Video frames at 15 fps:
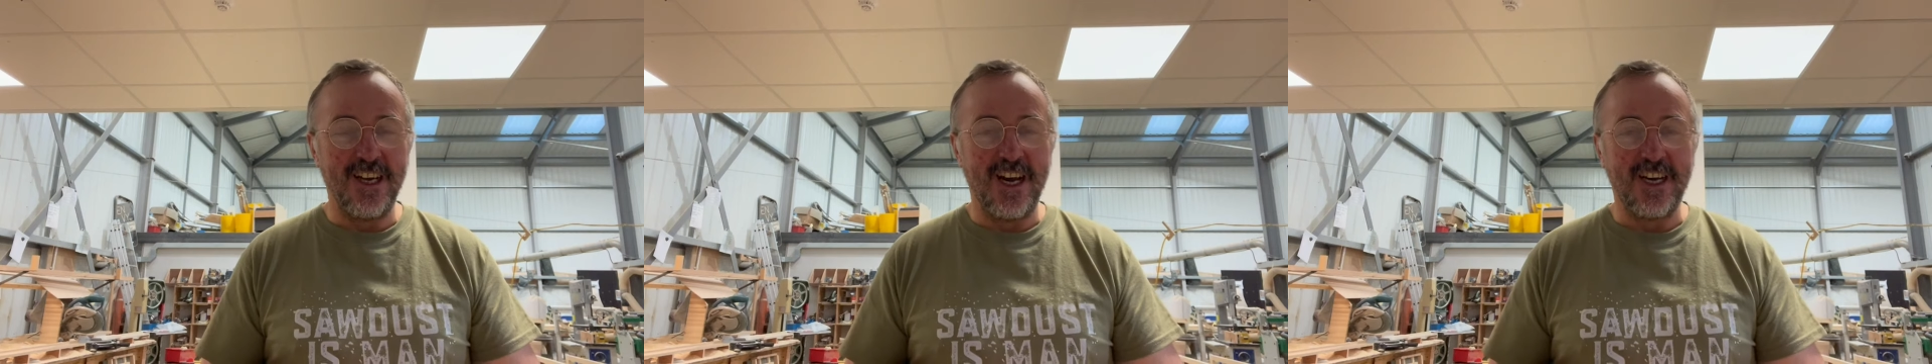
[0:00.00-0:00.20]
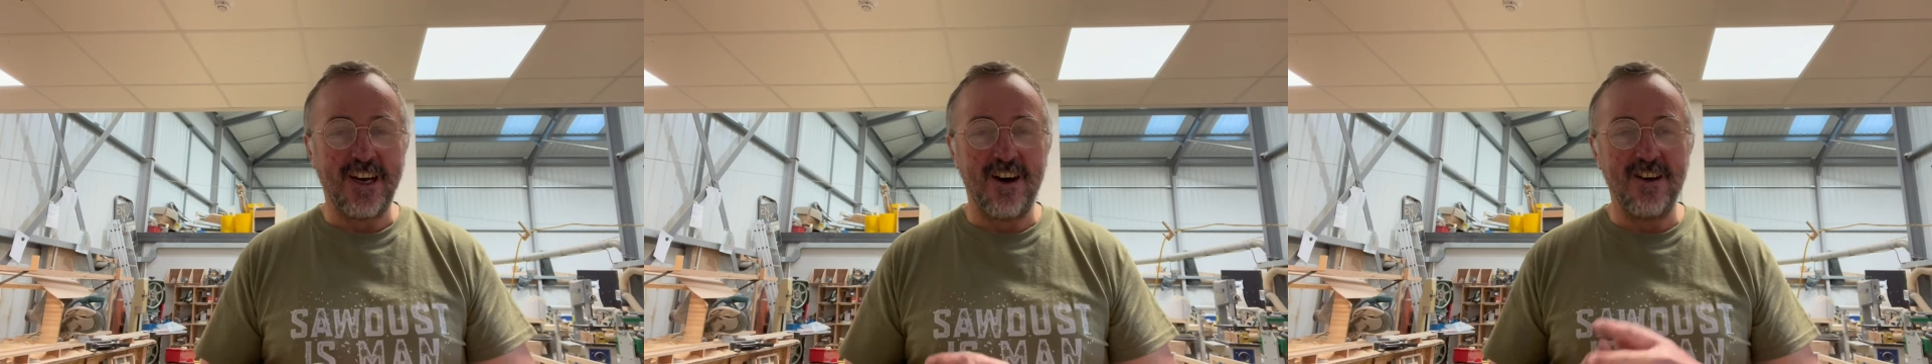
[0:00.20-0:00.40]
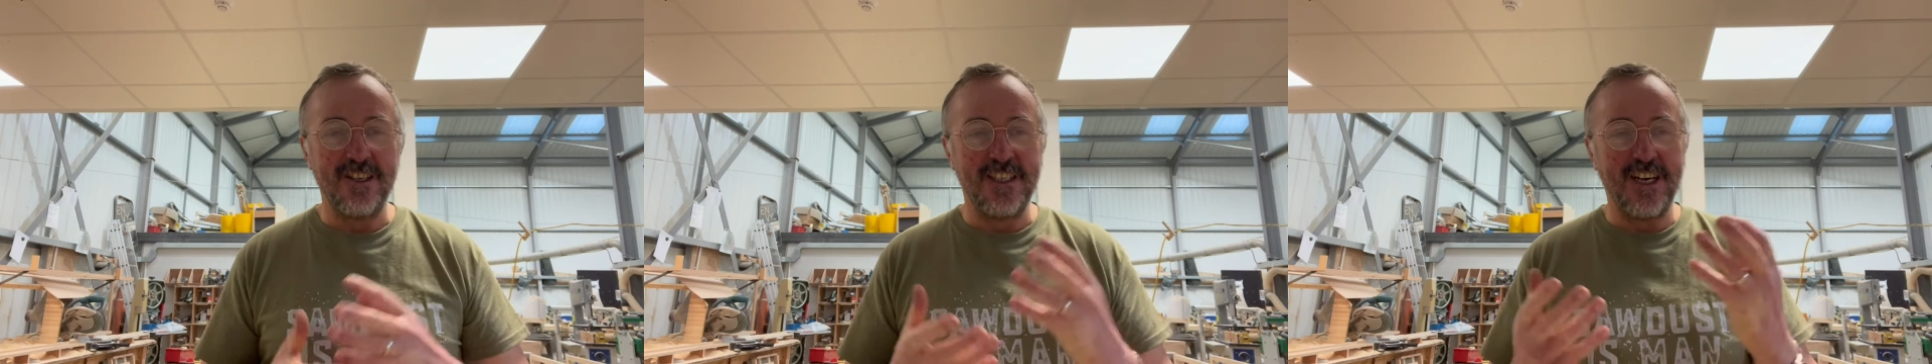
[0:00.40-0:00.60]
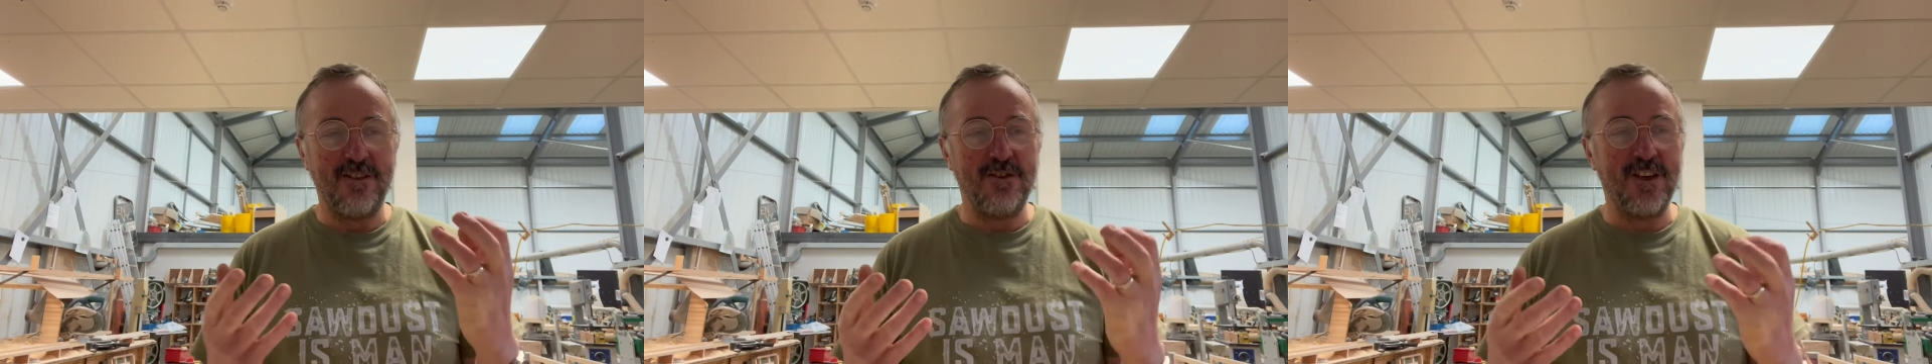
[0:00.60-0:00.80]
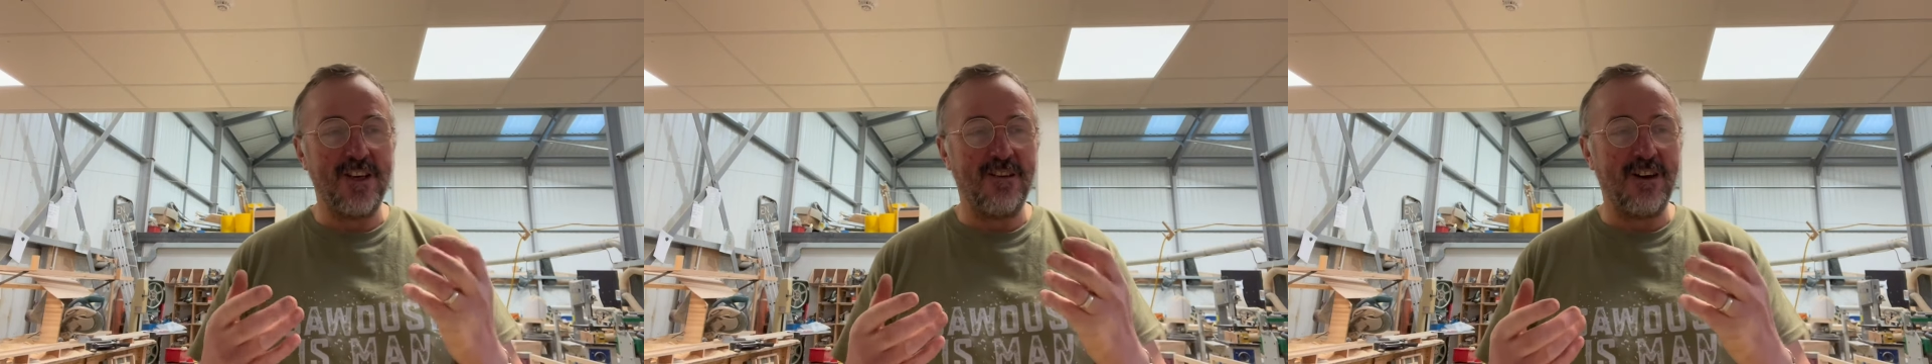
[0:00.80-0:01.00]
I can't
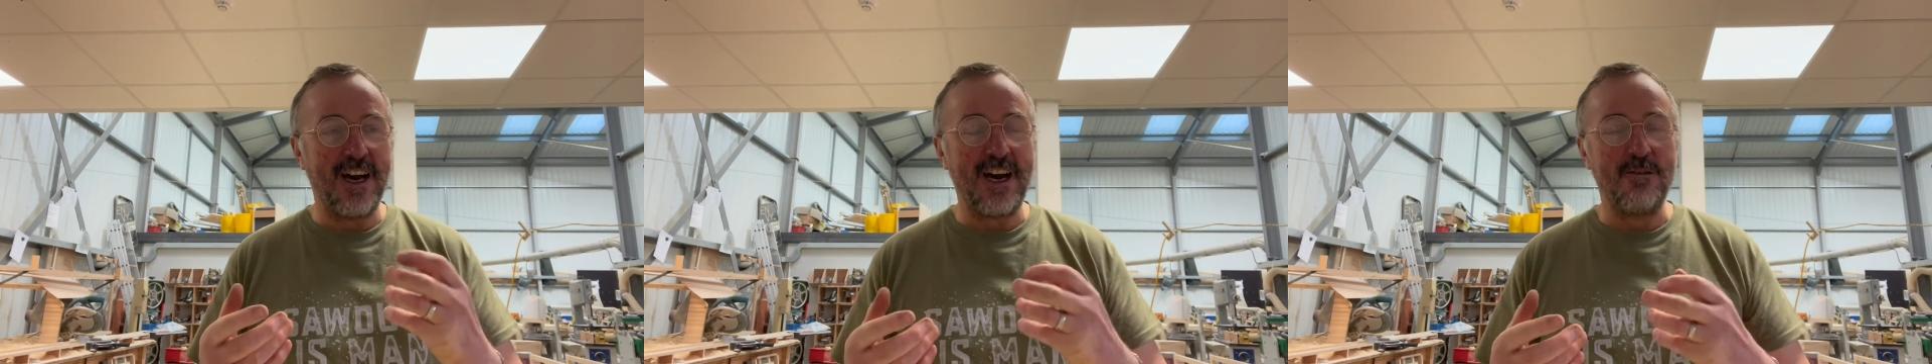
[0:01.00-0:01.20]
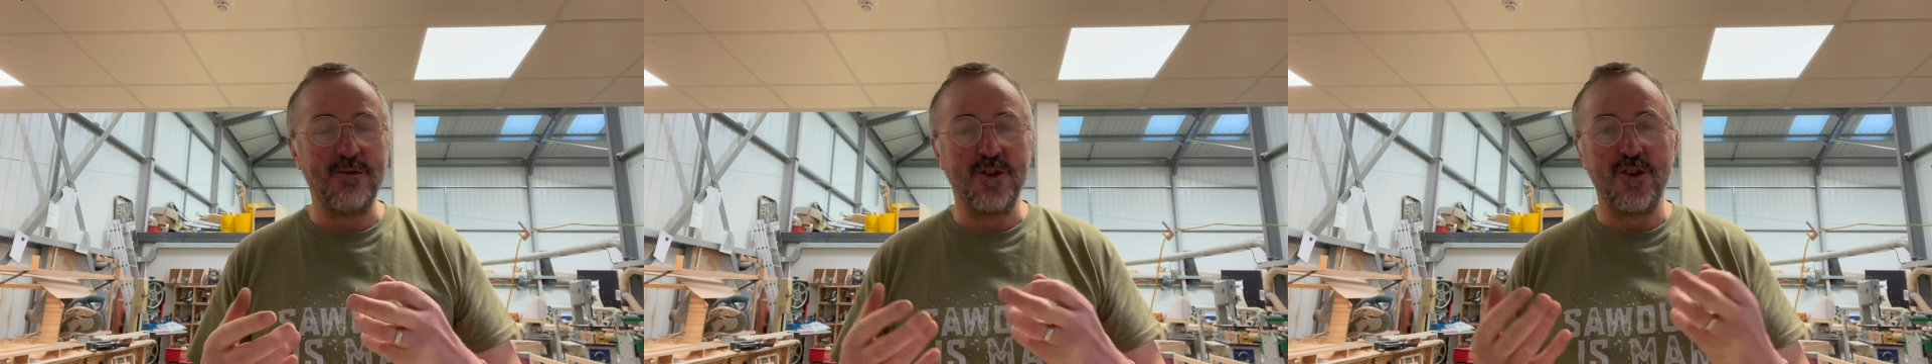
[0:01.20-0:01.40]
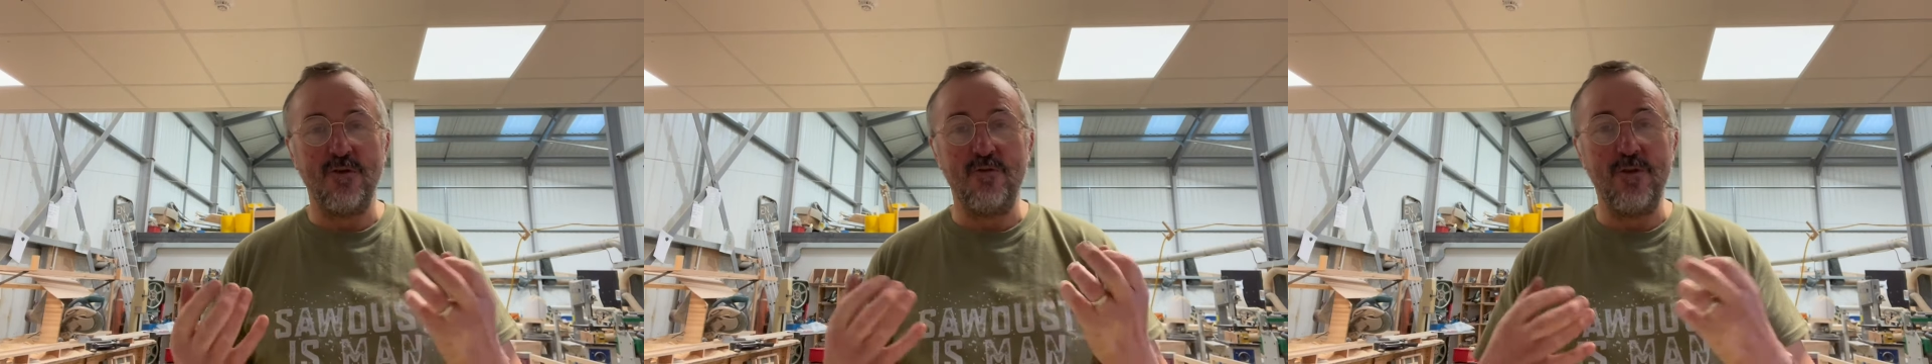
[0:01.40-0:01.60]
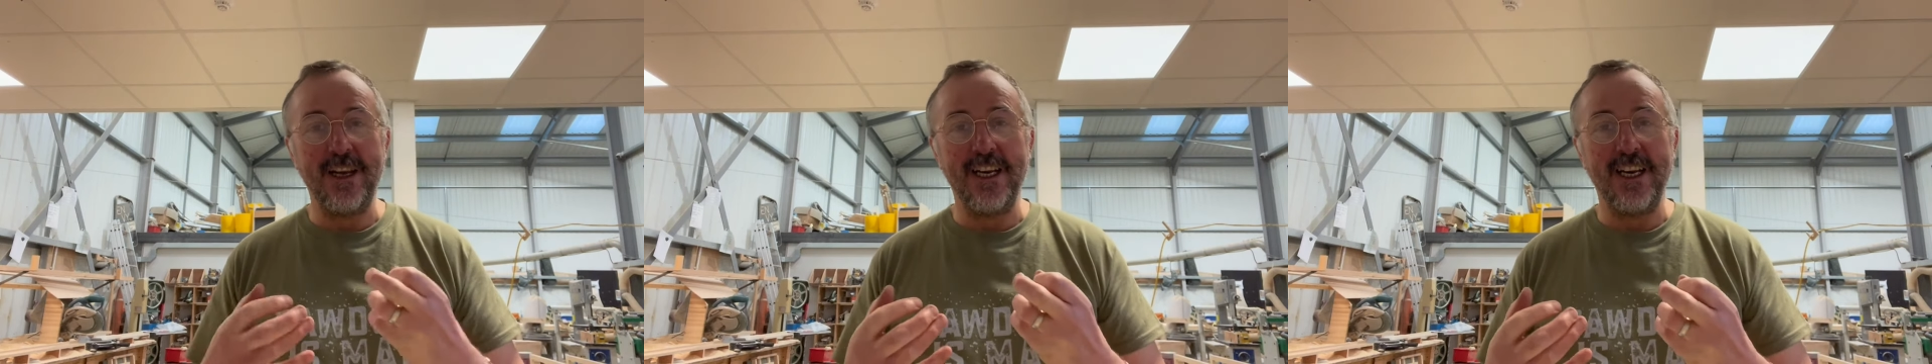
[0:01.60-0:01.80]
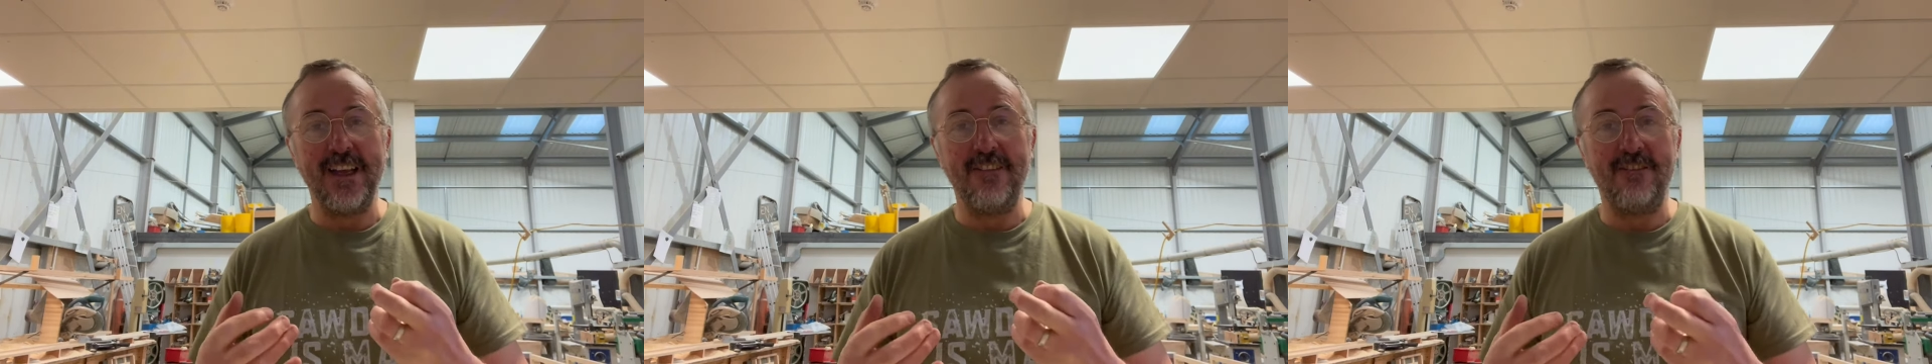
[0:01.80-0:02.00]
tell you how
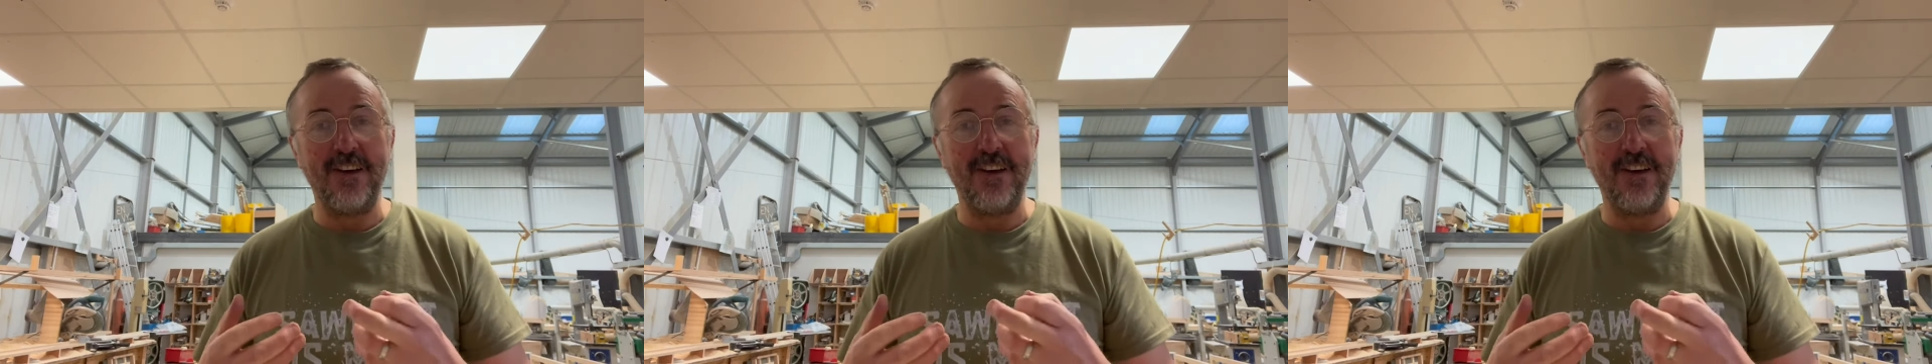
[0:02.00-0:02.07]
surreal it